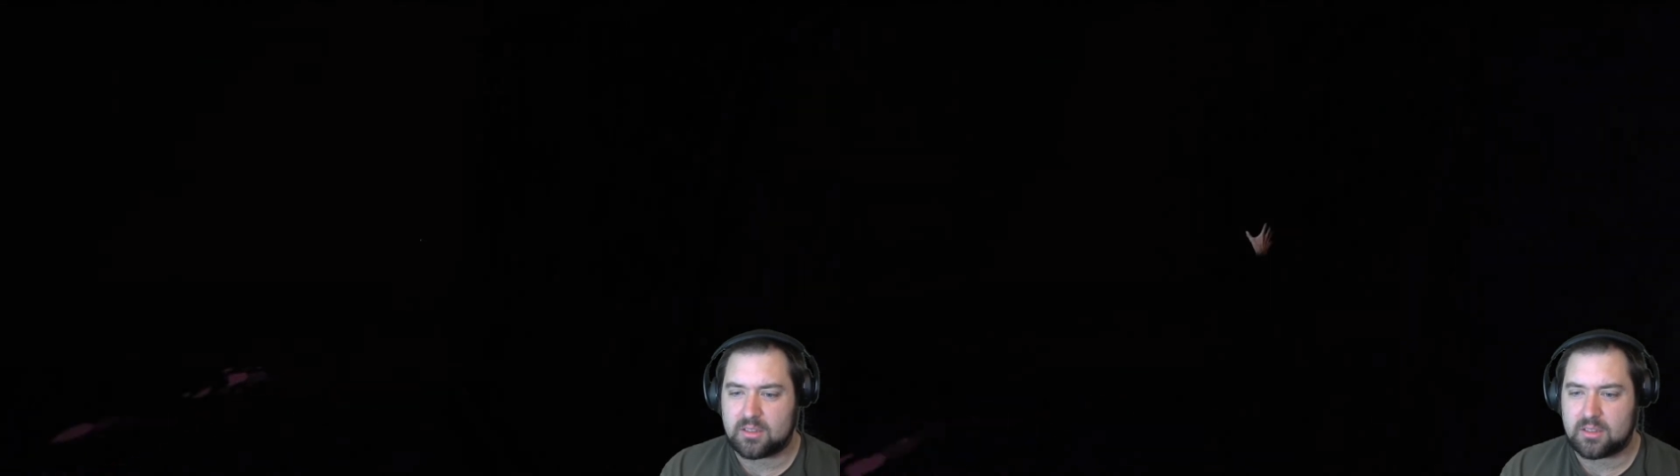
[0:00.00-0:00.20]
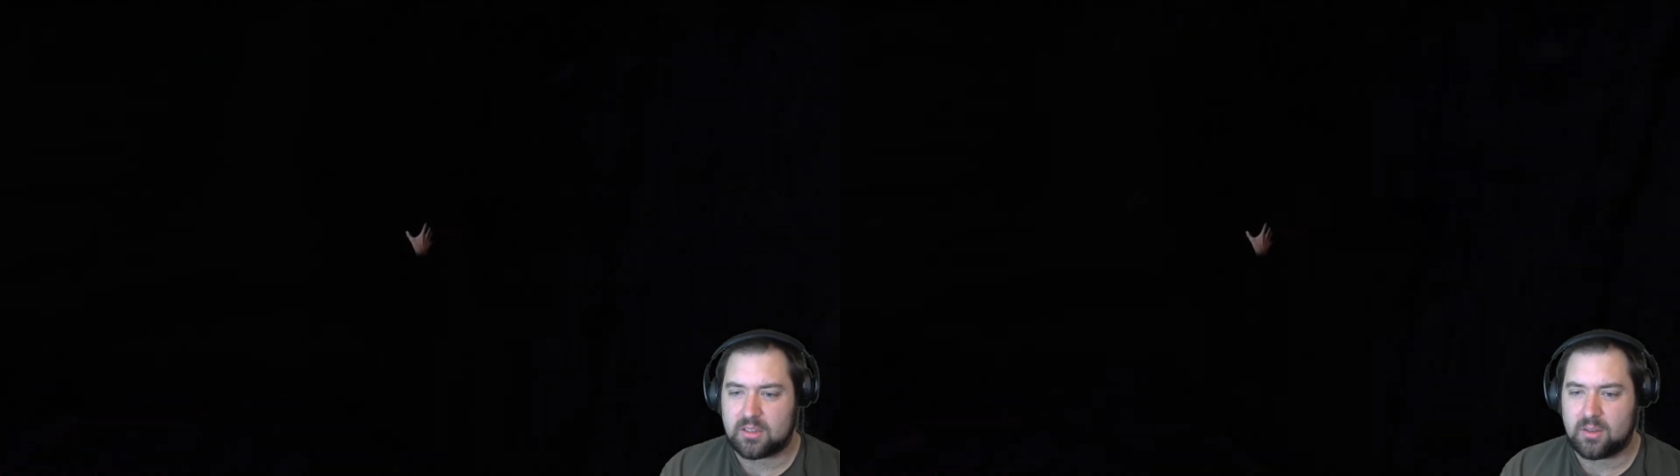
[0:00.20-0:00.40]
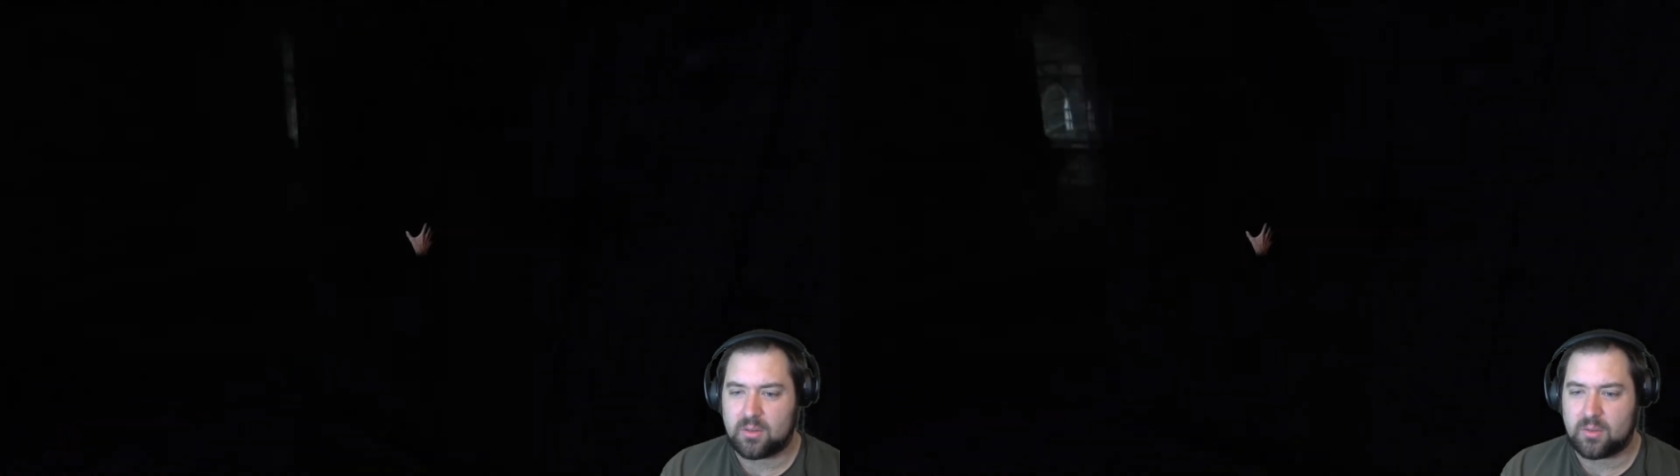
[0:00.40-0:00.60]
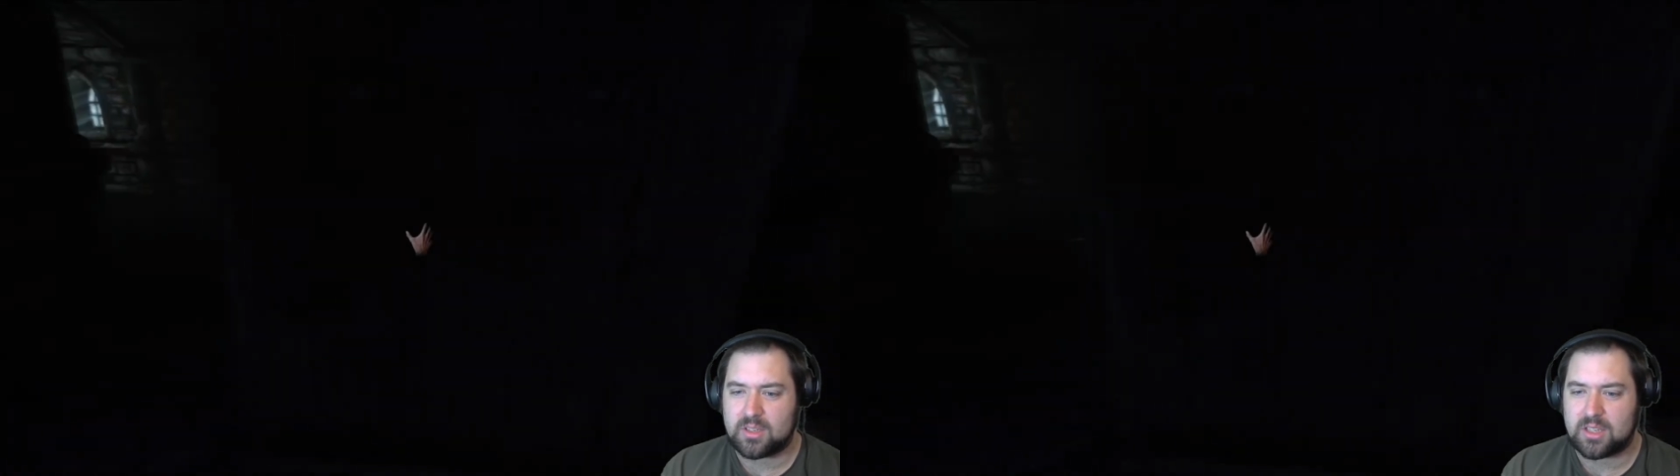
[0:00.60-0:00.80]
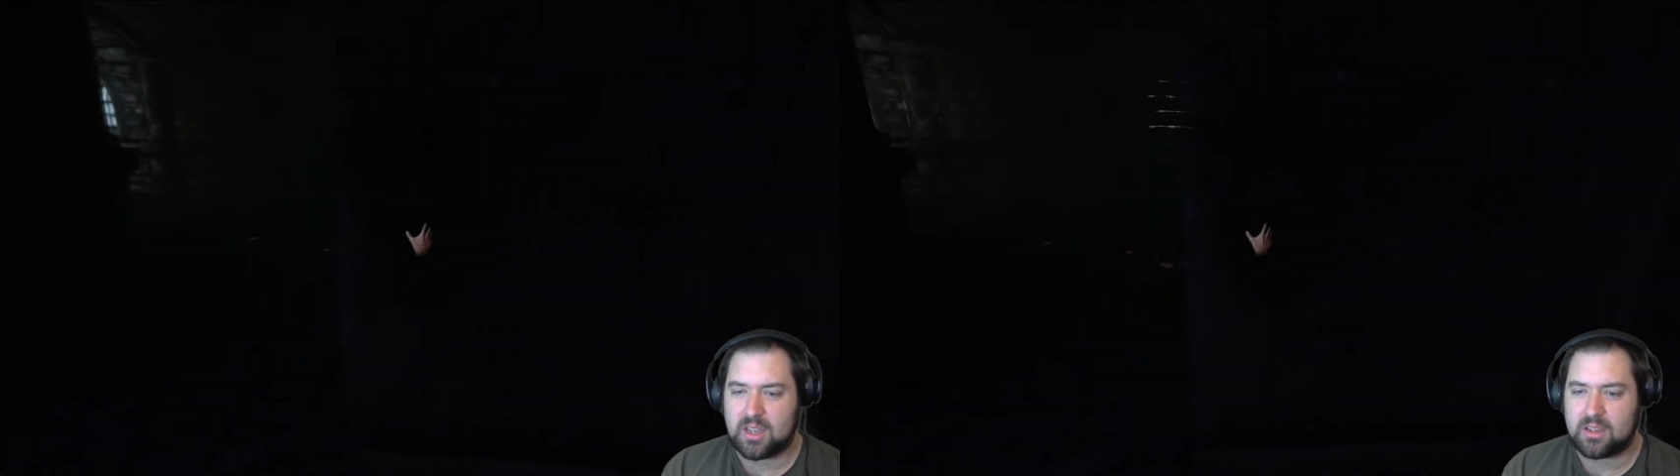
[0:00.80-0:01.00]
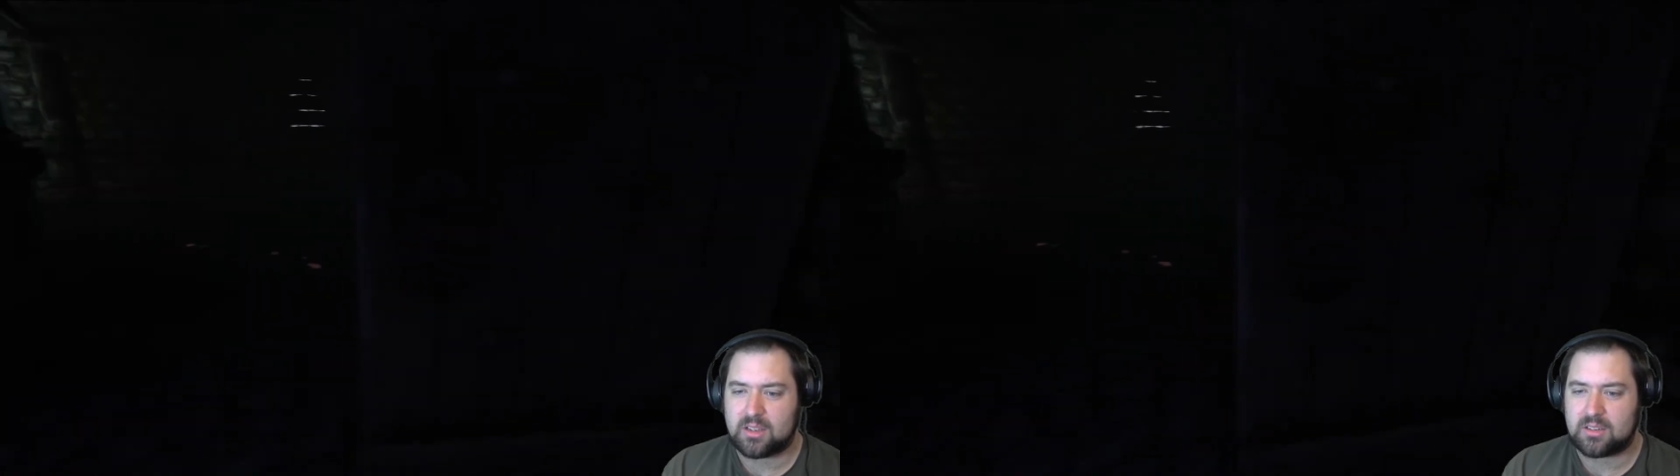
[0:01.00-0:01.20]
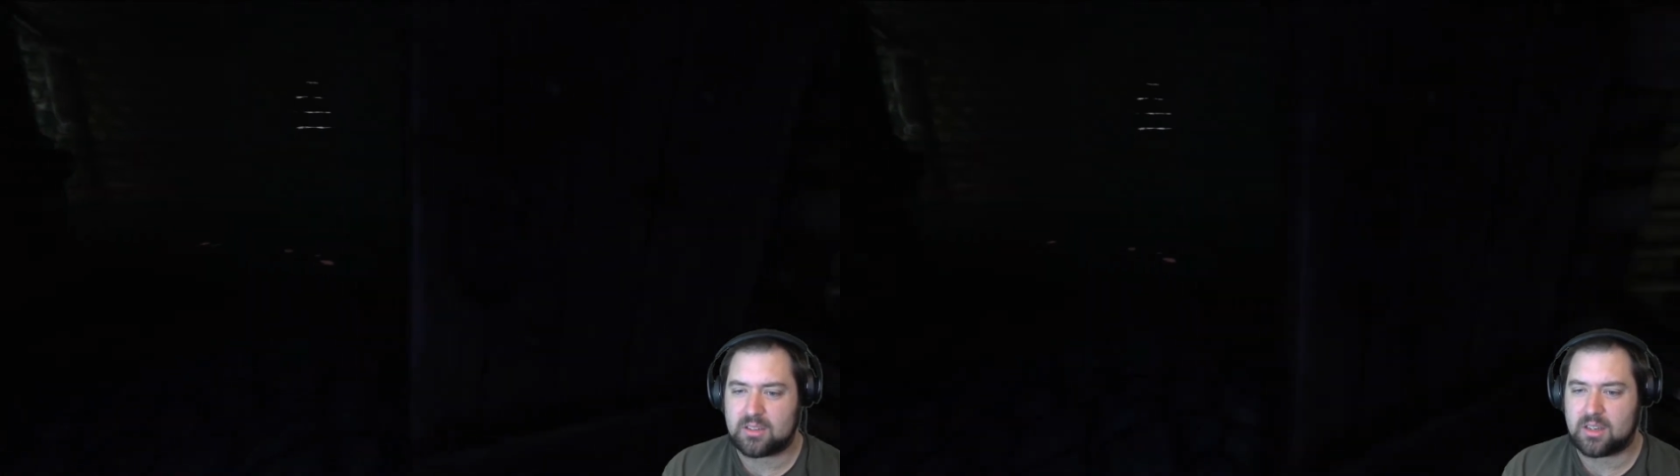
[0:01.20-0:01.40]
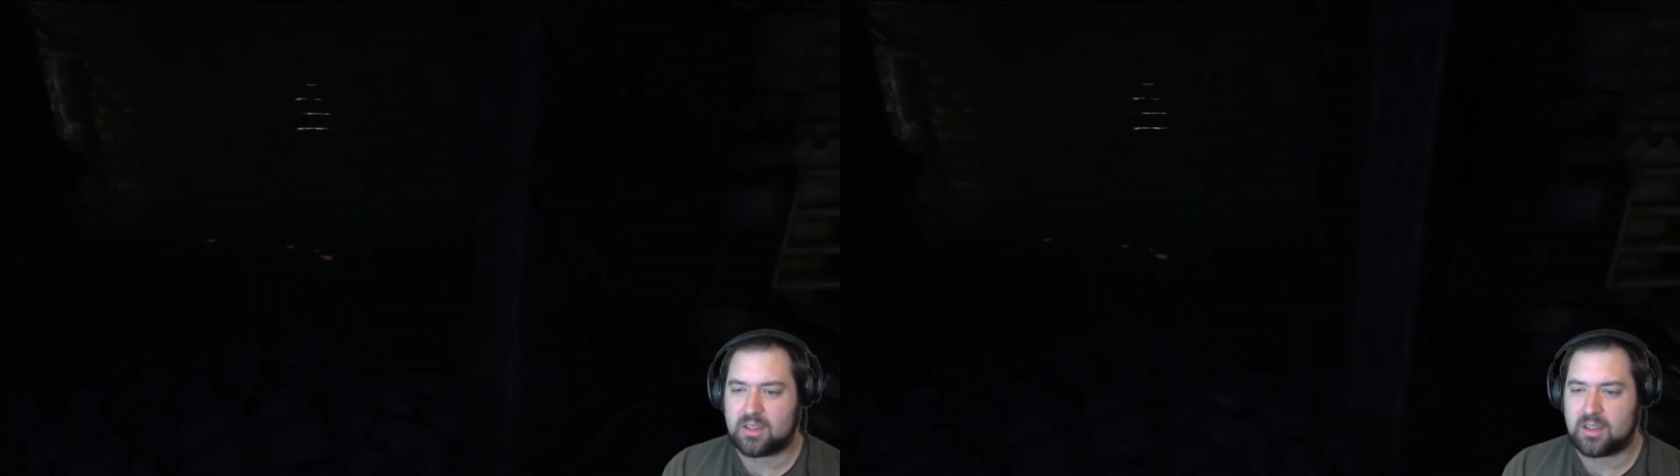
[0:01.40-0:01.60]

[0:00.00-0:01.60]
You know what we say to